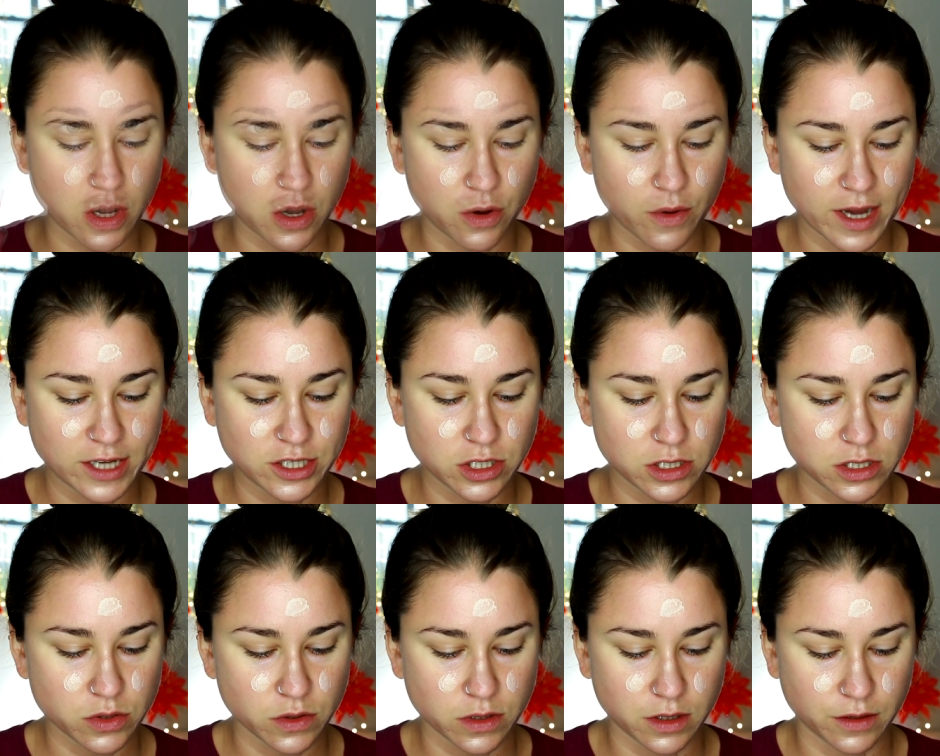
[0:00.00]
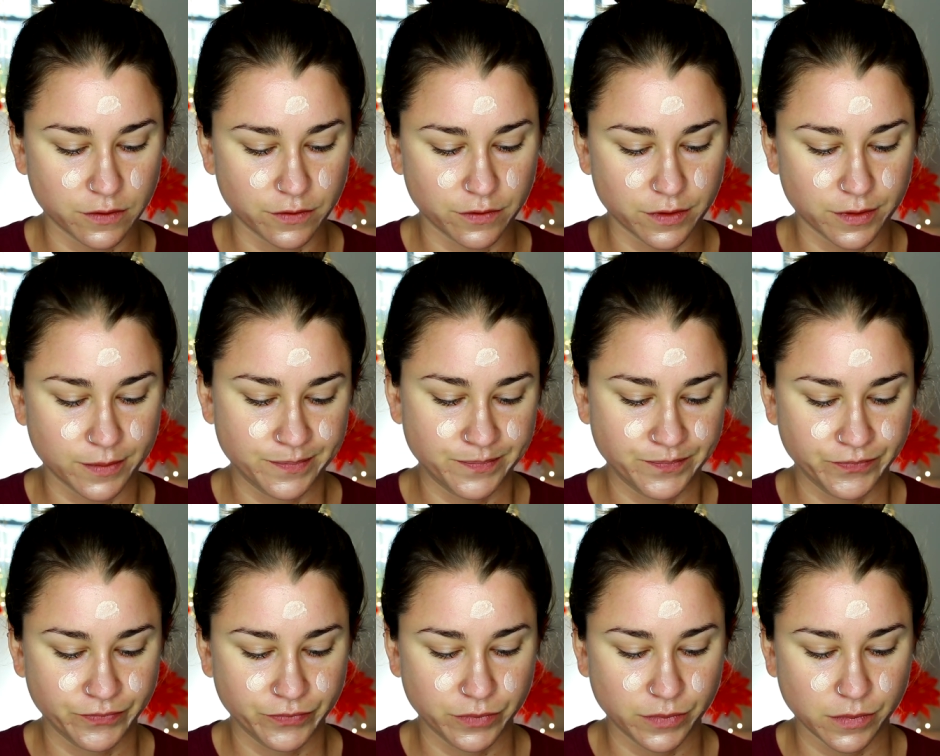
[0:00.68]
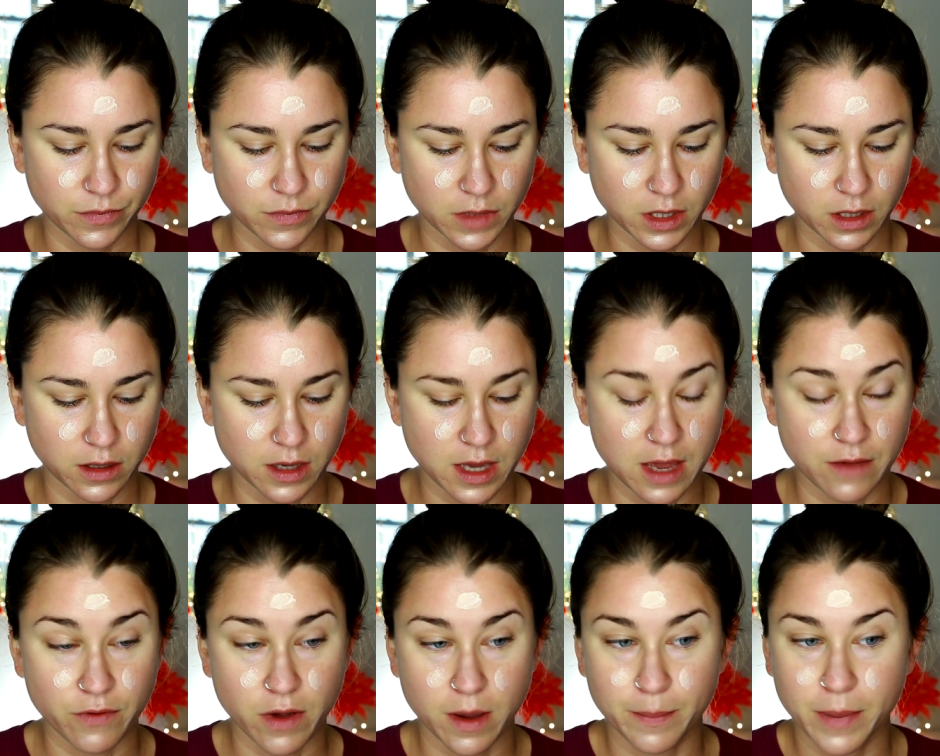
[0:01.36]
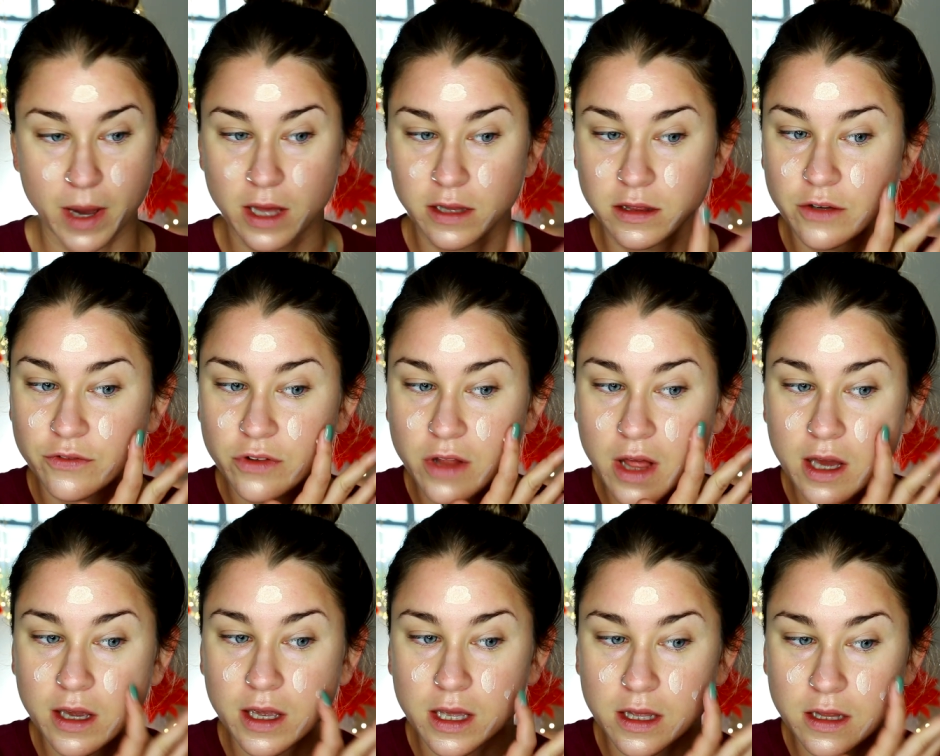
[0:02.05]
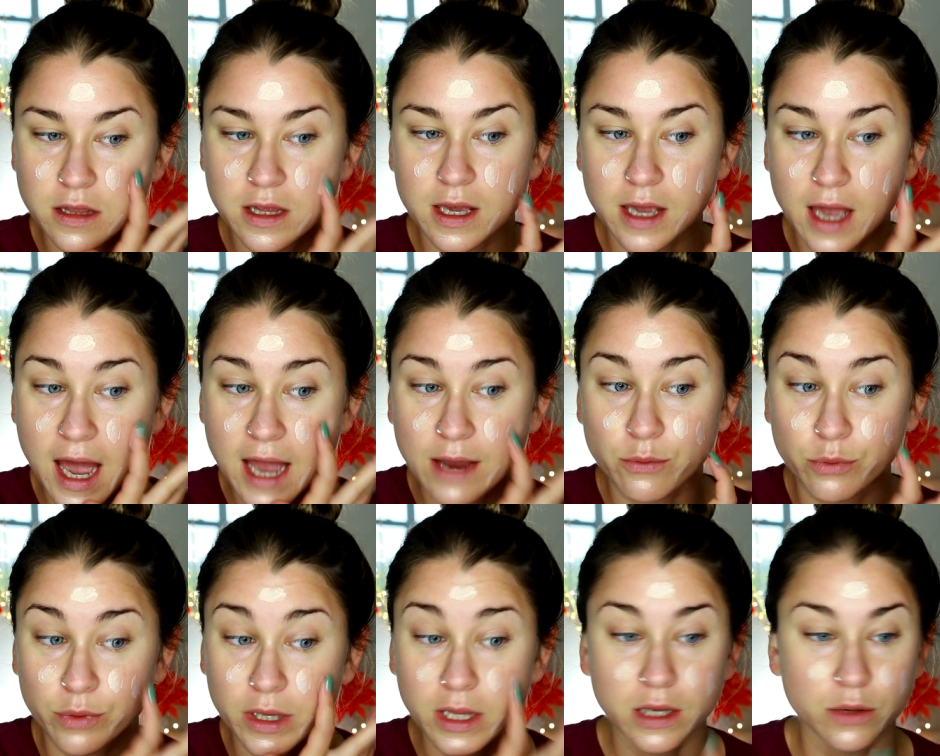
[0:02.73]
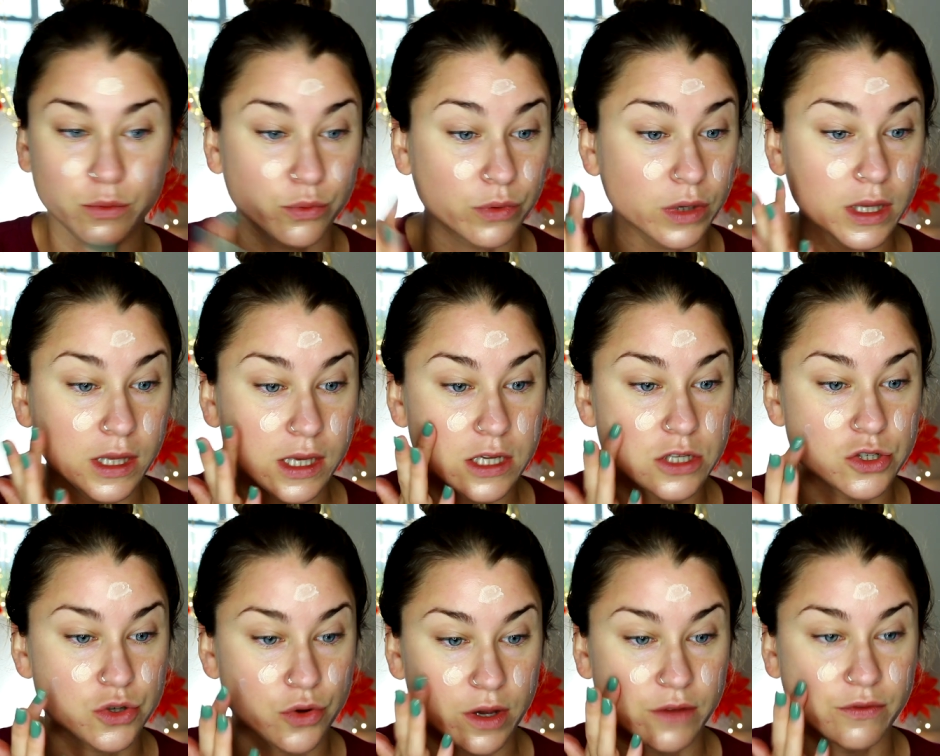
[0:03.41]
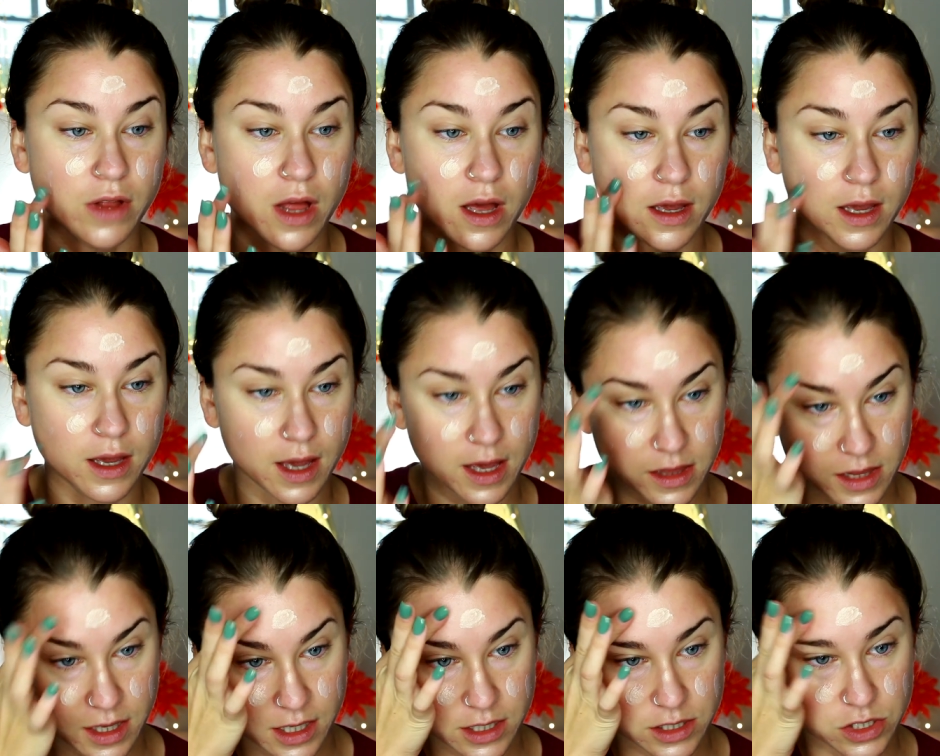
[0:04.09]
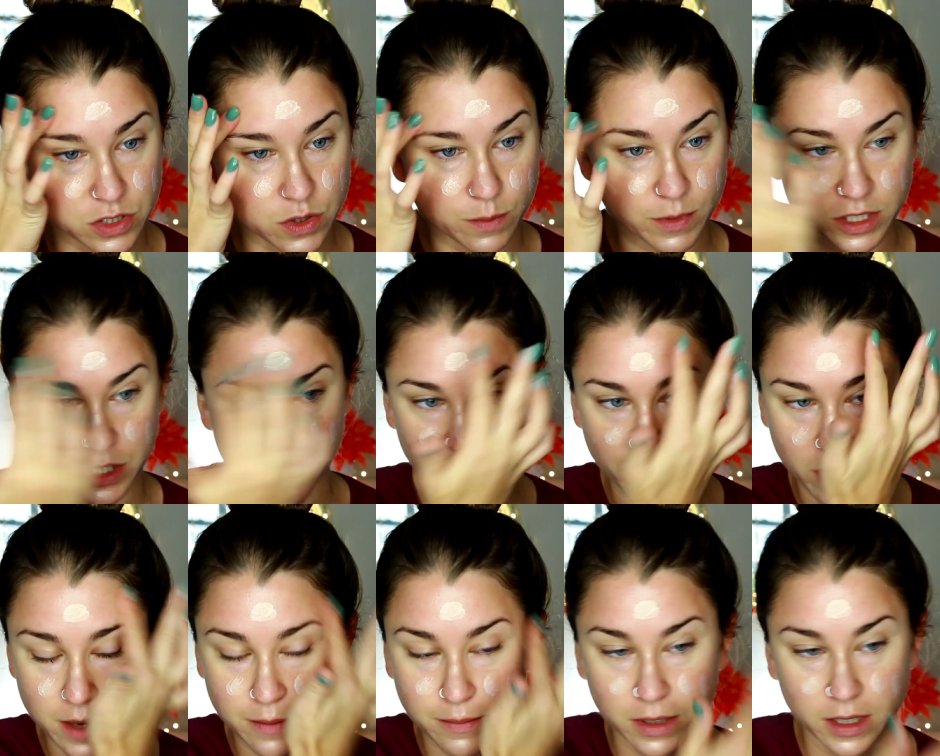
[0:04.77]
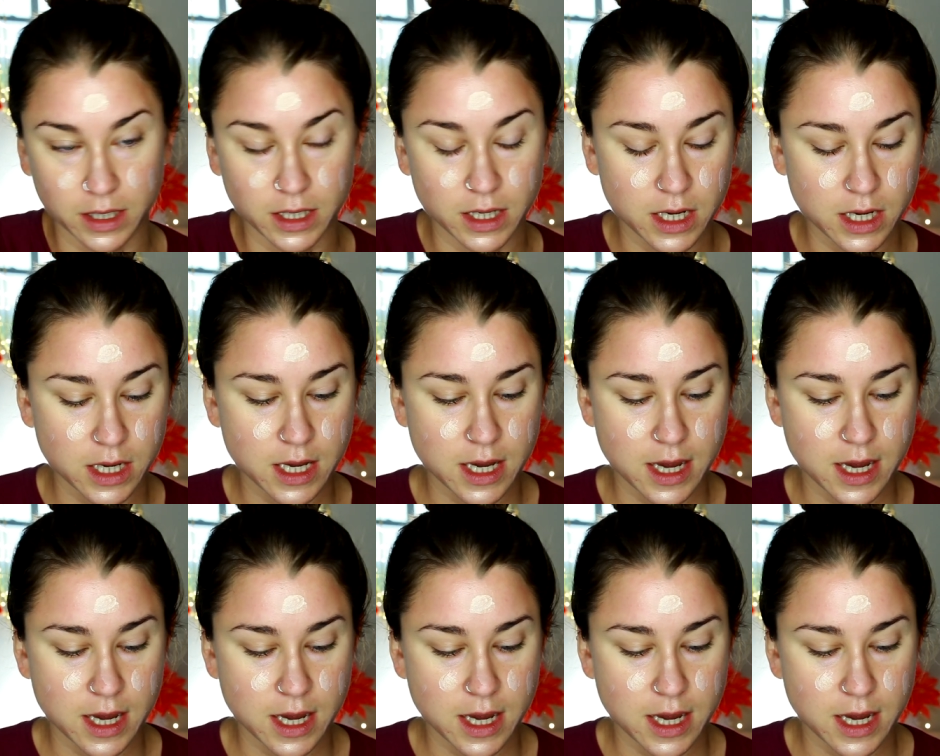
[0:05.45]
so I just sort of gave up on the vlogging thing. I really, really enjoy vlogging. I think it's so much fun, but